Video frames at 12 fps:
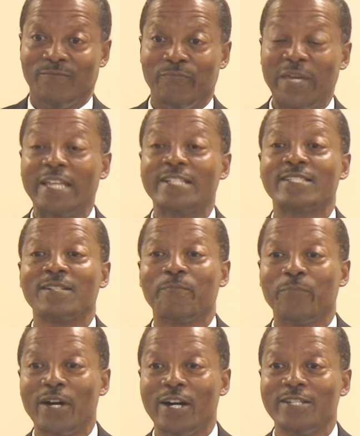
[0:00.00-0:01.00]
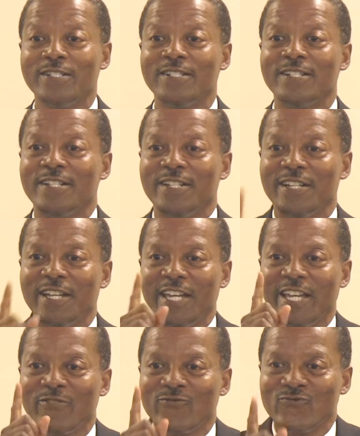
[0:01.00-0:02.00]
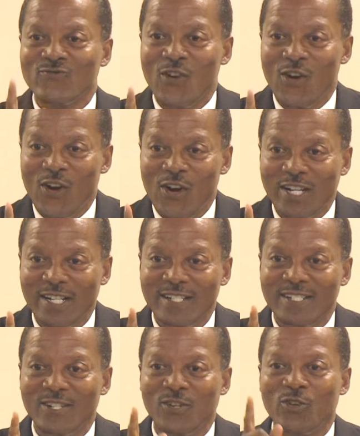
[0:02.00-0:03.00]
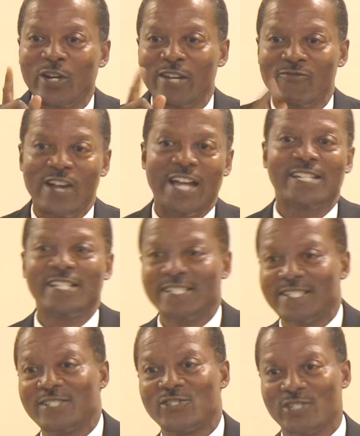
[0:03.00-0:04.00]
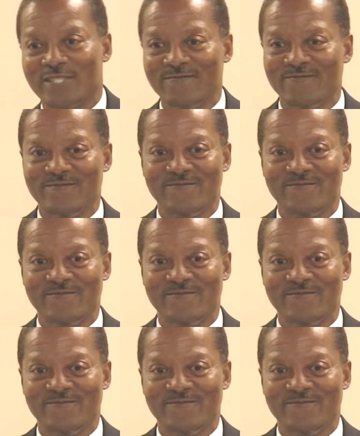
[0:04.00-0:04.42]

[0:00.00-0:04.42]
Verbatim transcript: based upon a wrong or a right decision.